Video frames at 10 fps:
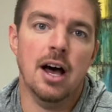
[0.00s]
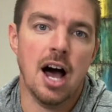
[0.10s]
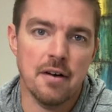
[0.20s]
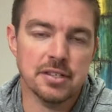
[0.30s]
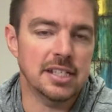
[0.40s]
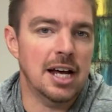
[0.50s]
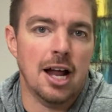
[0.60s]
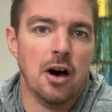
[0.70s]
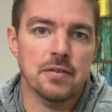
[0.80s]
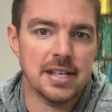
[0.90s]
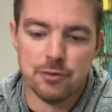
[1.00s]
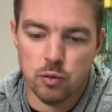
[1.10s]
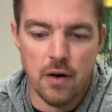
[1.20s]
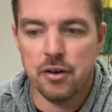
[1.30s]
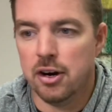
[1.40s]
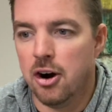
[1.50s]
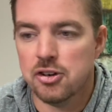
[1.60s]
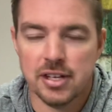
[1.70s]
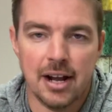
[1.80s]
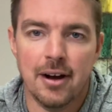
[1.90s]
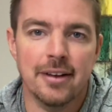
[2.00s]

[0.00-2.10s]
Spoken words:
Obviously, not all of us have $1,200 laying around